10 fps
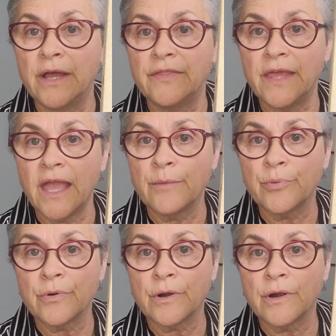The
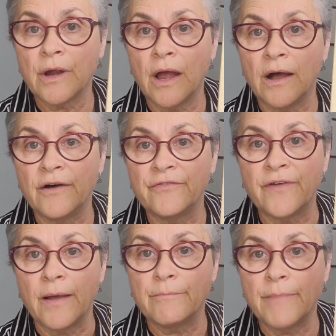Emperor of
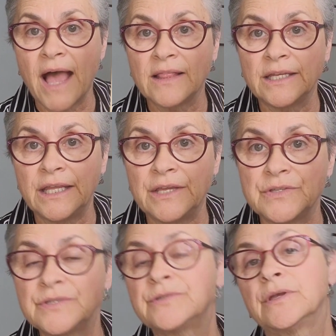
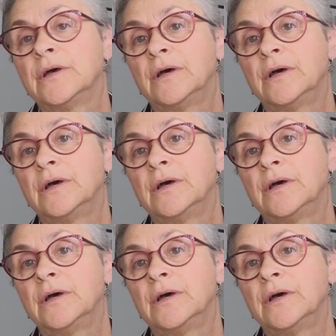Maladies.